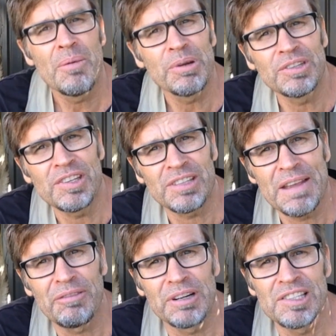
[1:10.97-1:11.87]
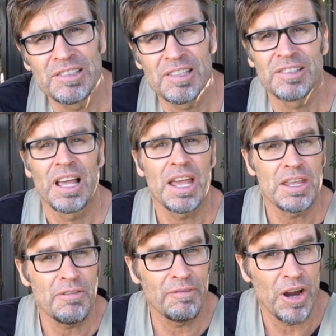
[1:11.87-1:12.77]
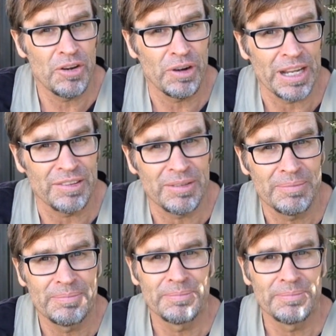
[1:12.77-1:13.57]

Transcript: but just say, for instance, your phone rings.